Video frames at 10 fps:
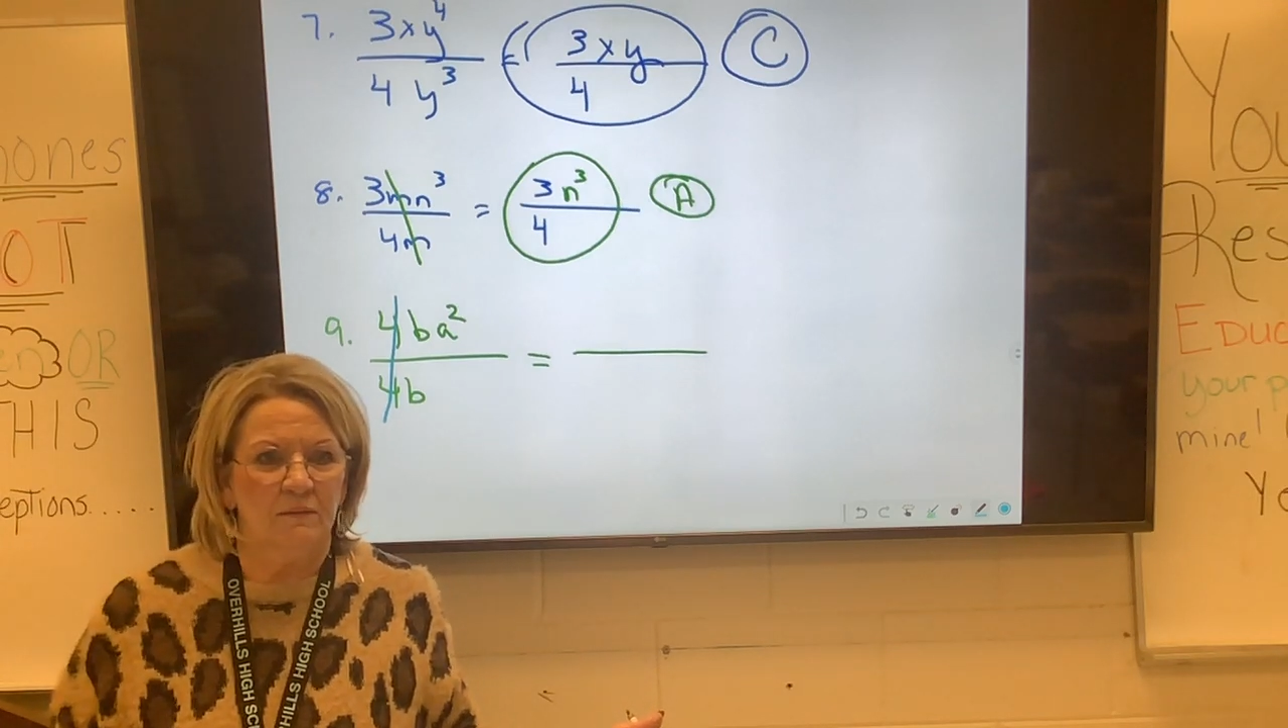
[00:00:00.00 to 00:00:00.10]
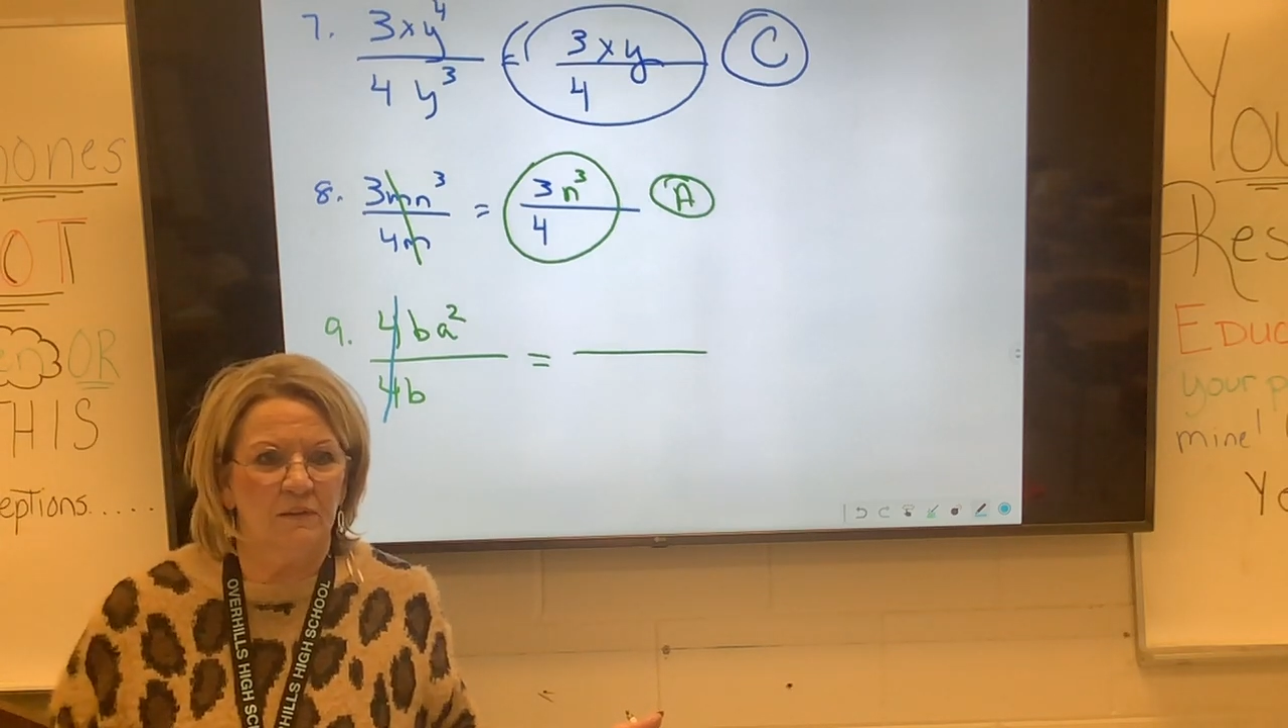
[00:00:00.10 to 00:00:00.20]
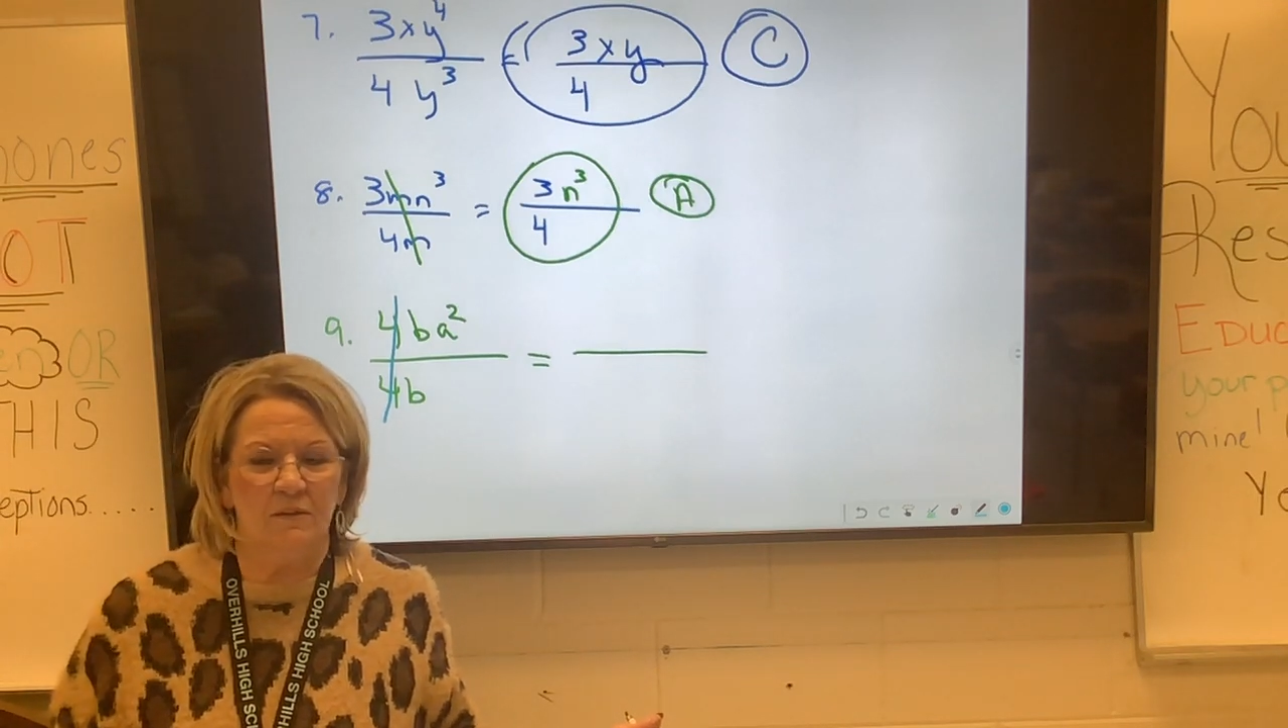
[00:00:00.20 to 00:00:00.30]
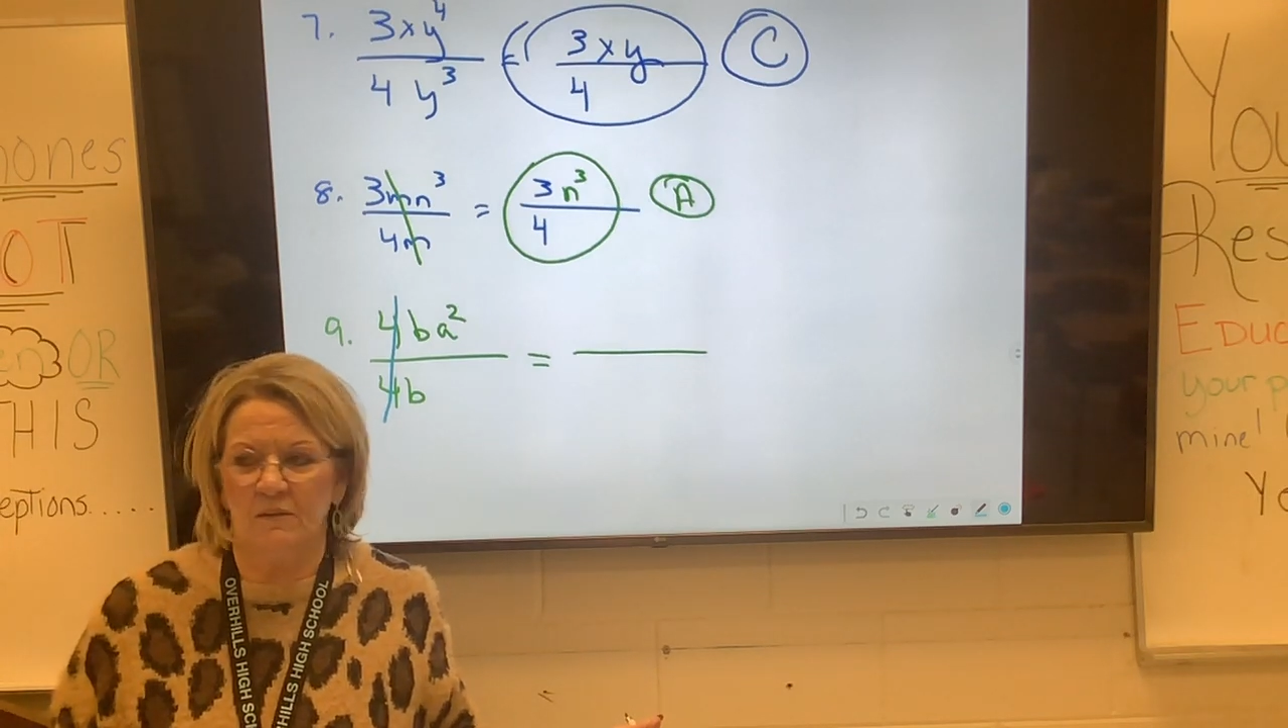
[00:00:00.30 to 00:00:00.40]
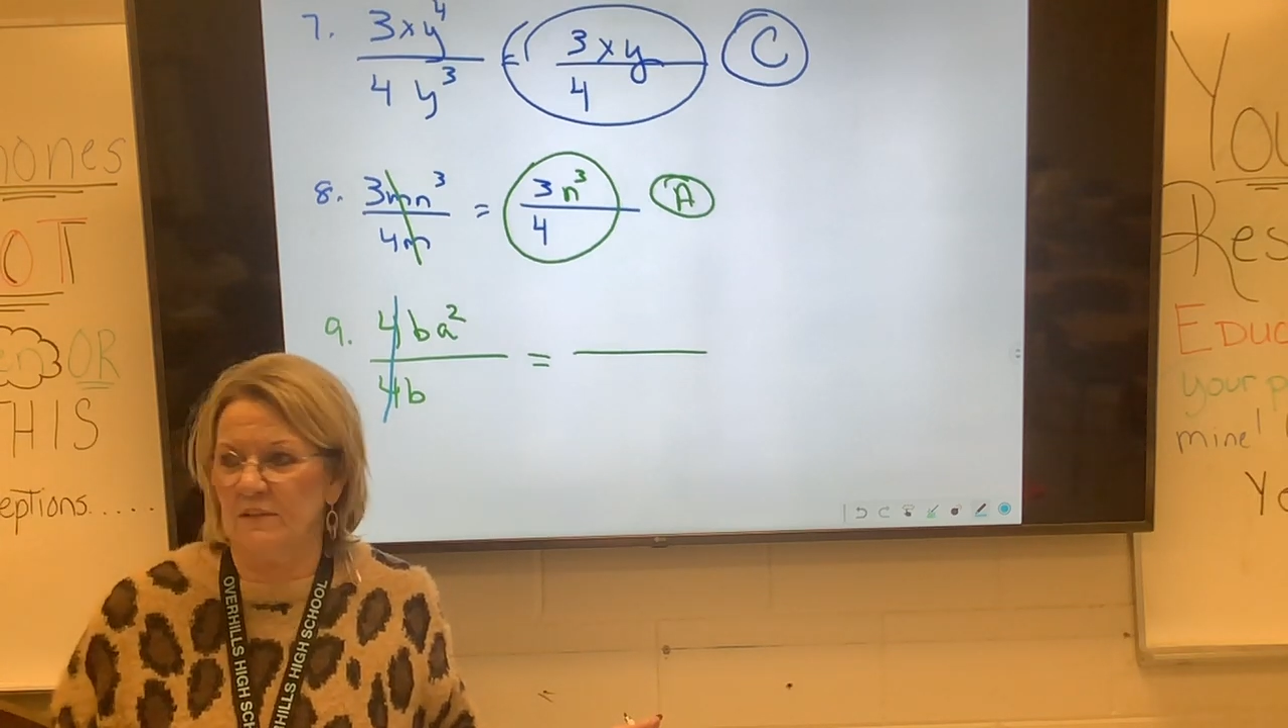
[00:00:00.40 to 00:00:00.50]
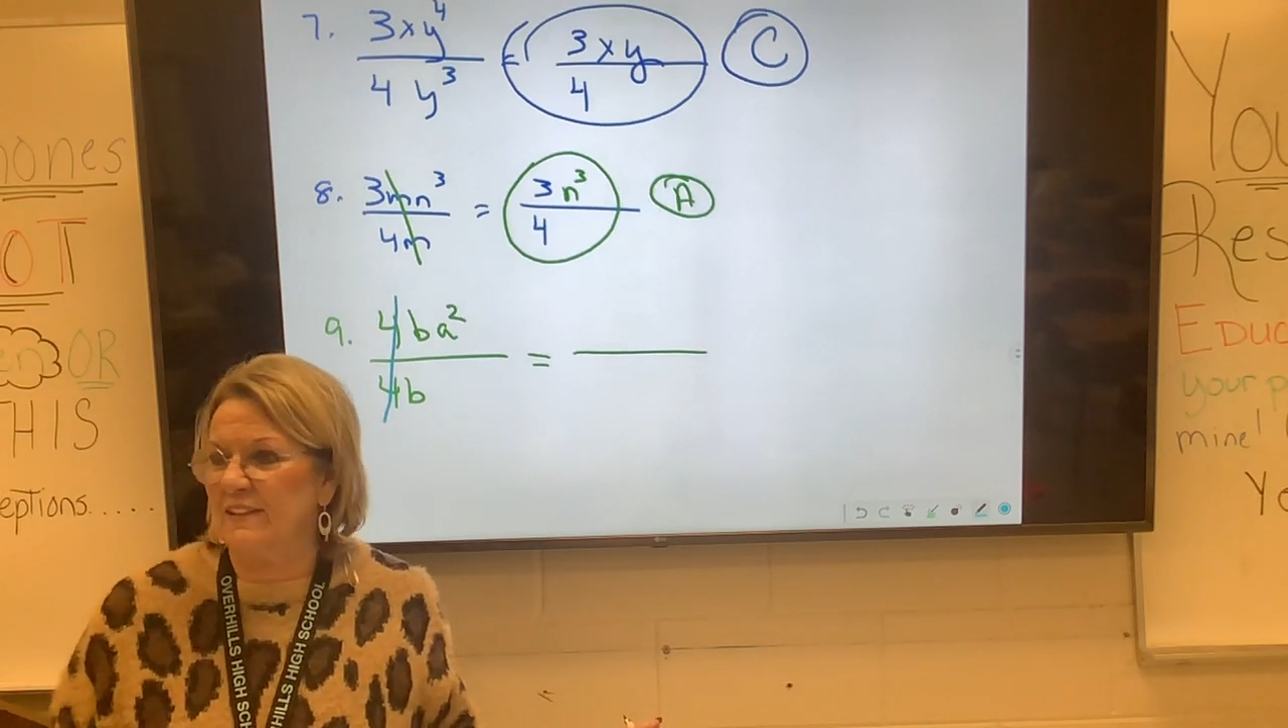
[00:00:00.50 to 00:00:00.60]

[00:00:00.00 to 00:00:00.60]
They're the